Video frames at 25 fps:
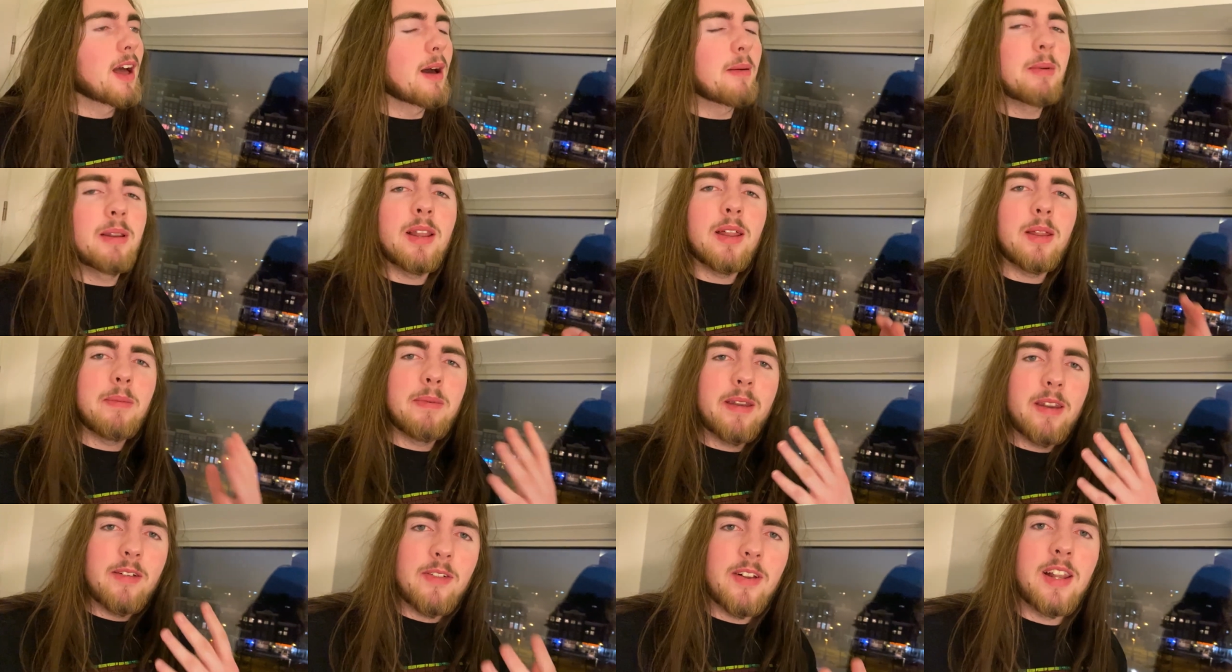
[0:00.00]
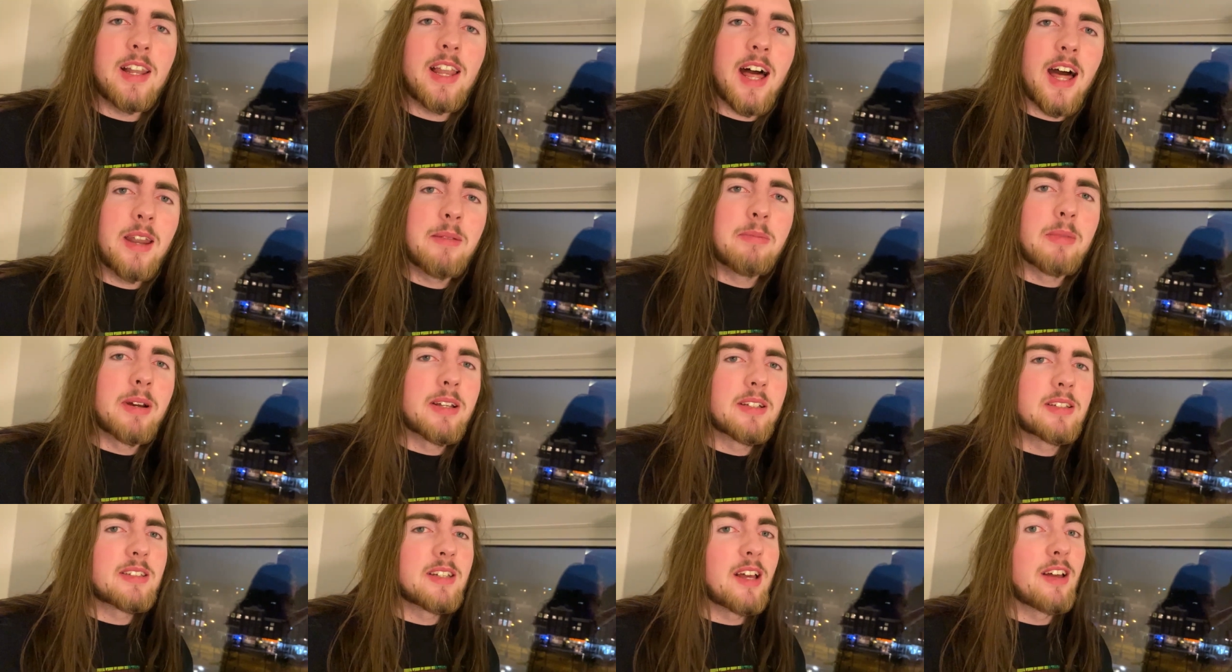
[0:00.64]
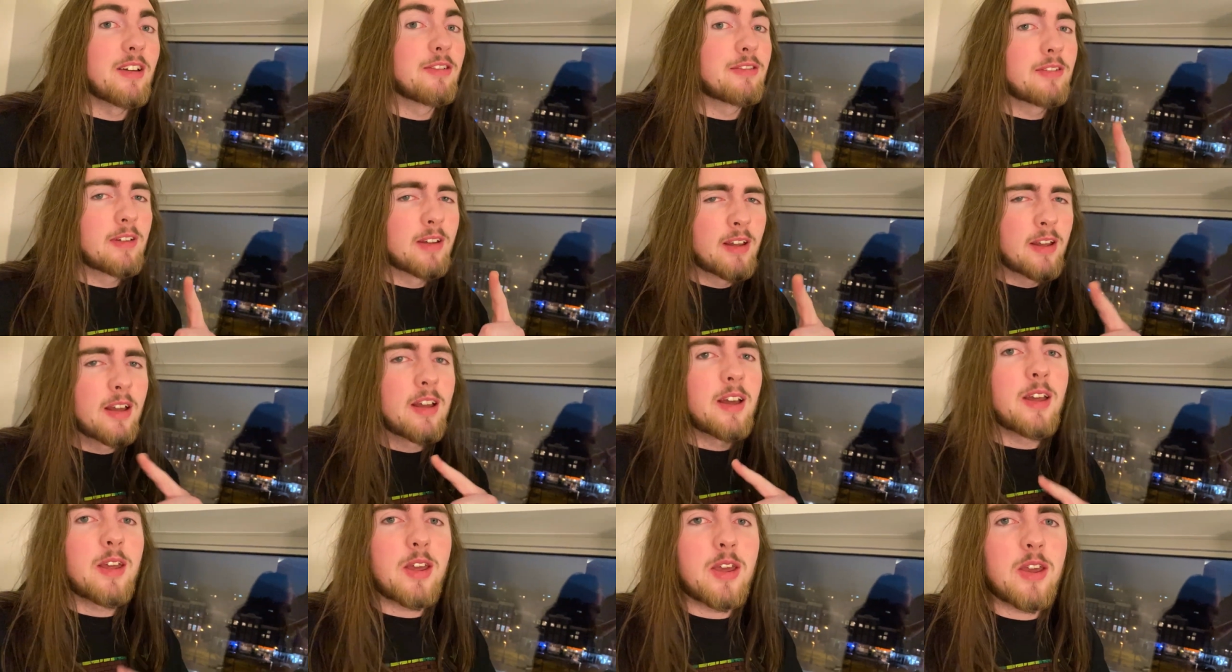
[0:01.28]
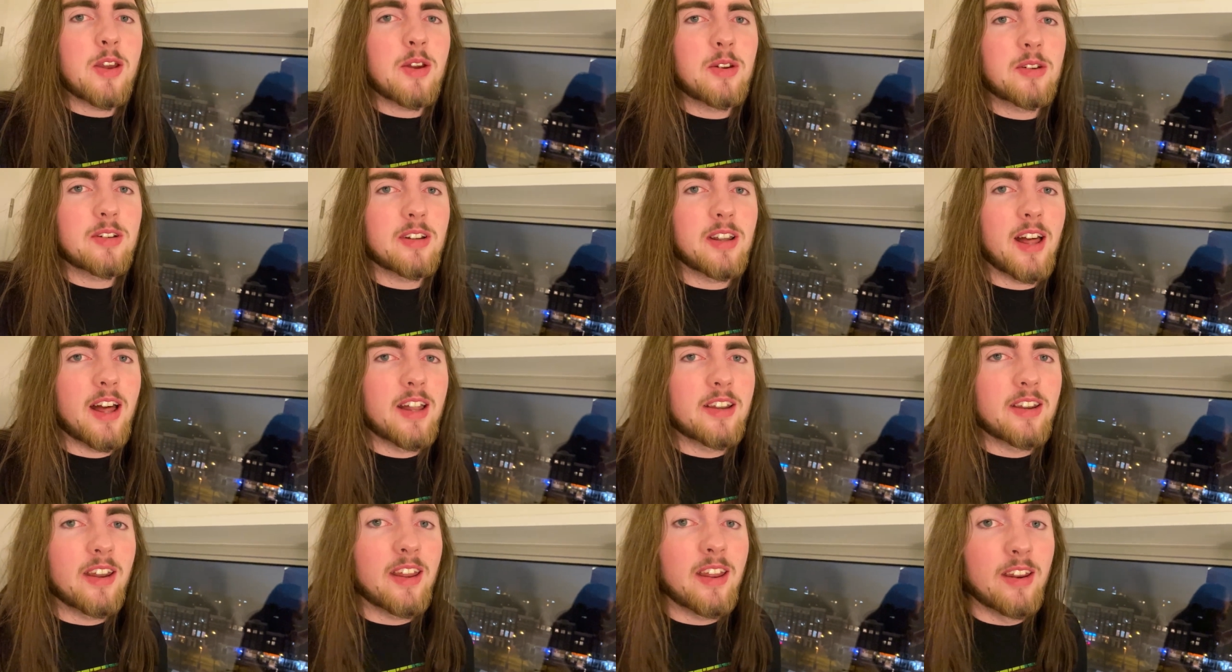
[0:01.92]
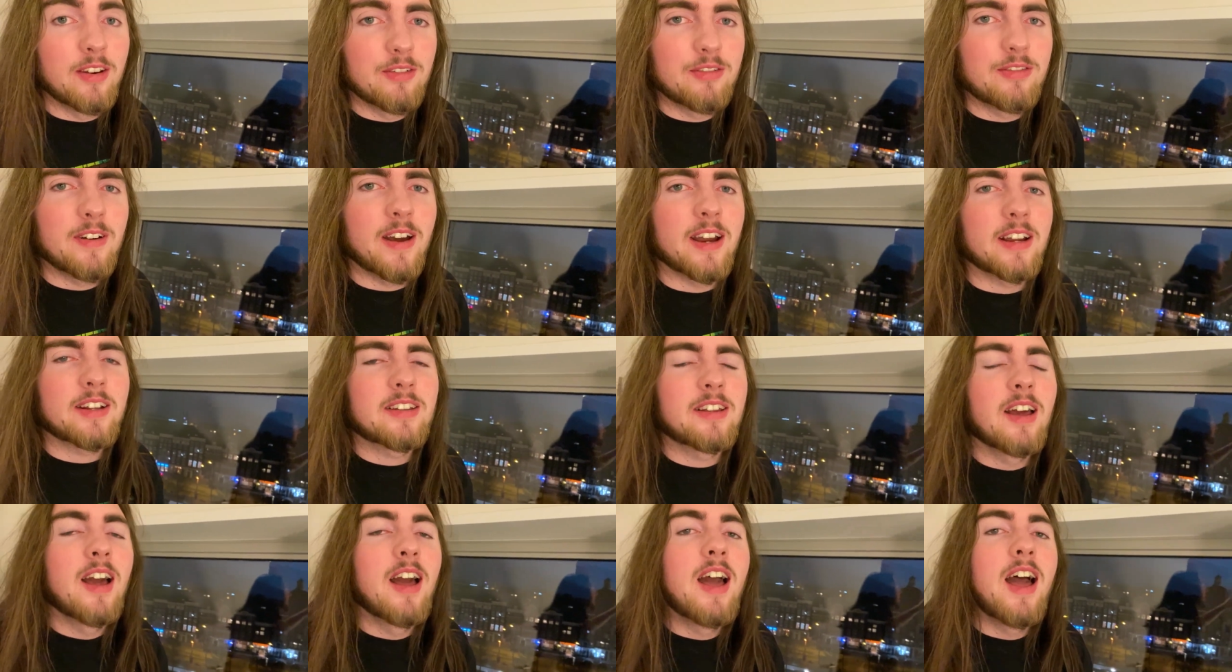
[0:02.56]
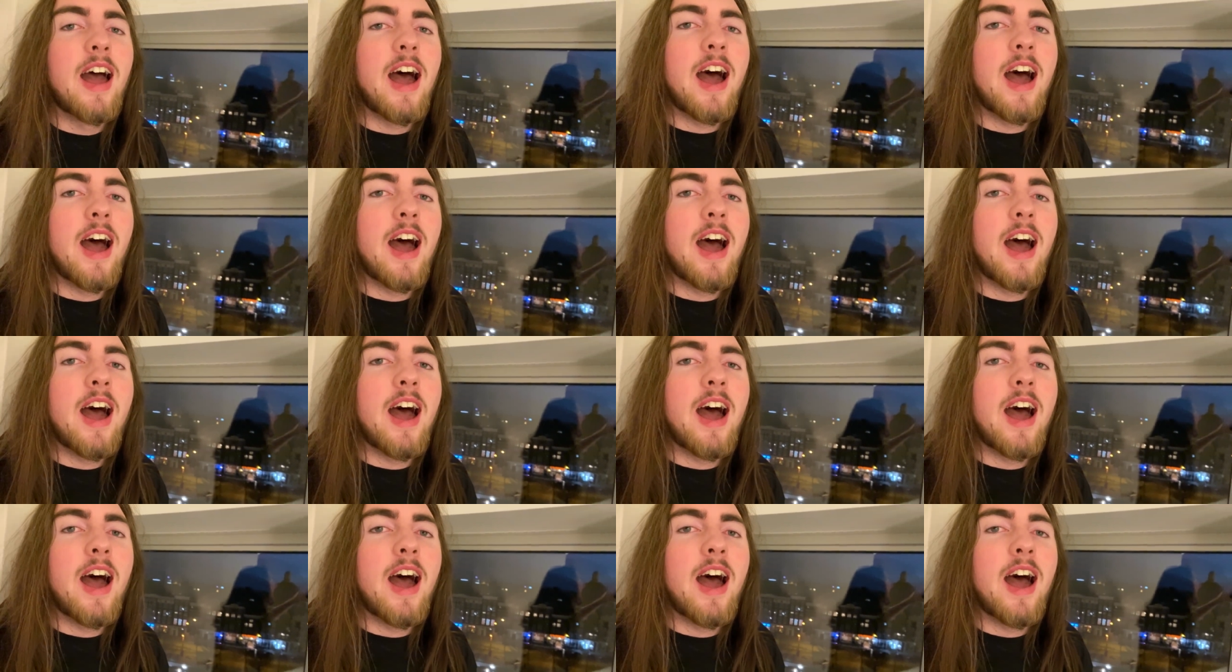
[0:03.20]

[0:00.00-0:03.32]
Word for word: I'm a little bit of a lad myself, a huge lad, in fact.